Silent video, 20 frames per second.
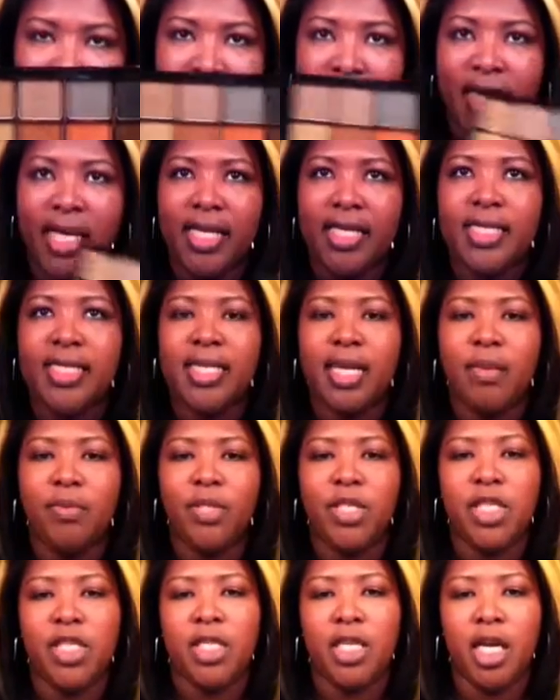the
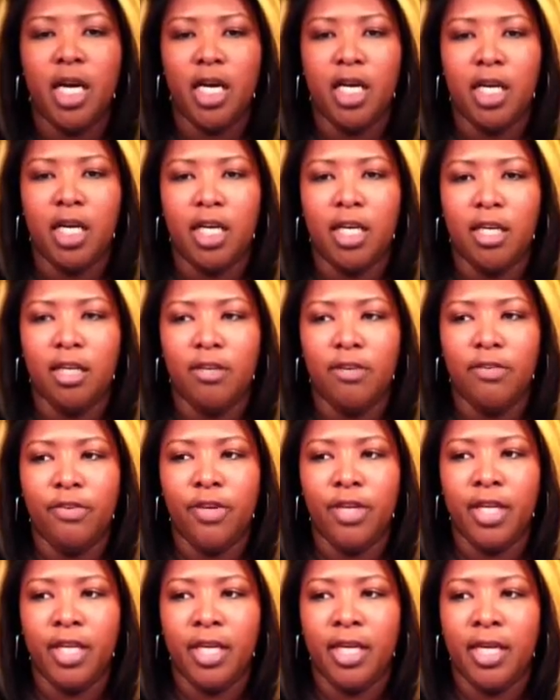exception of
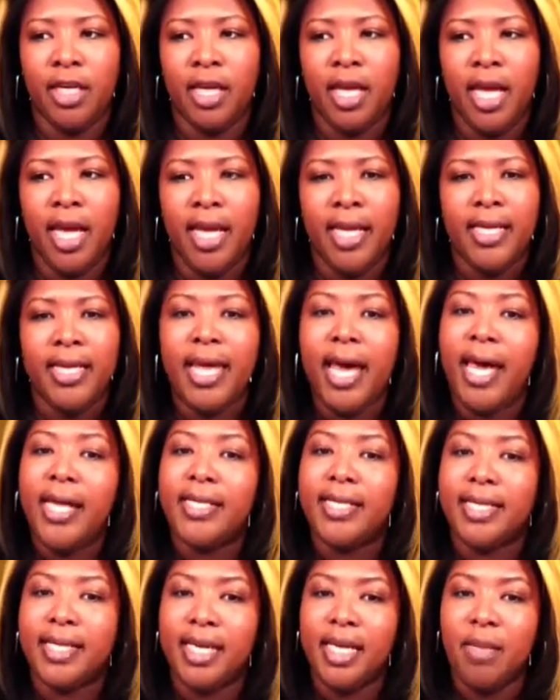
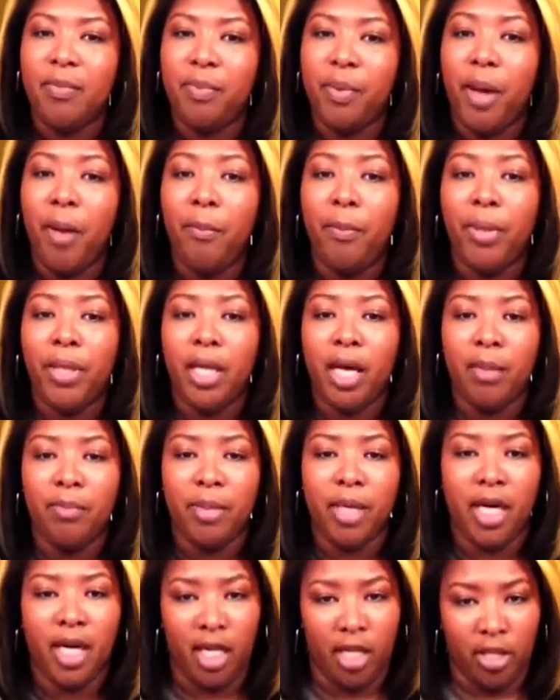that deep plum
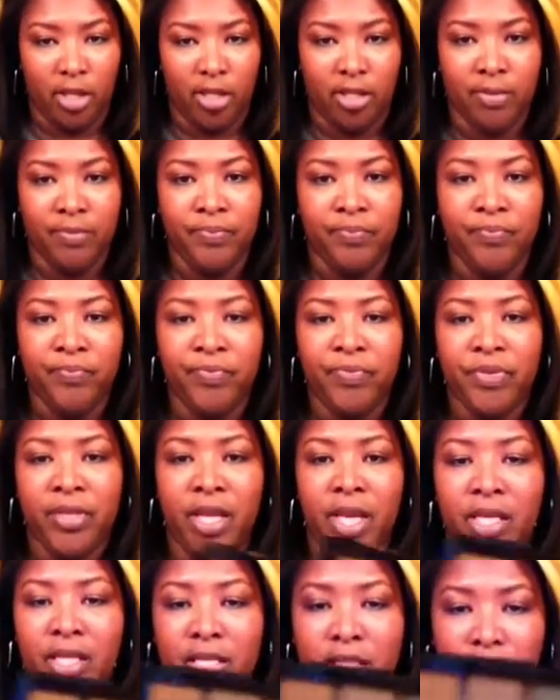color.
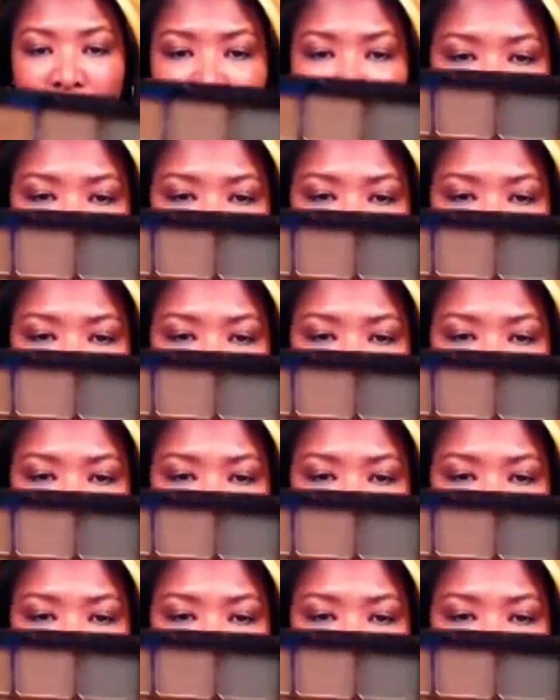So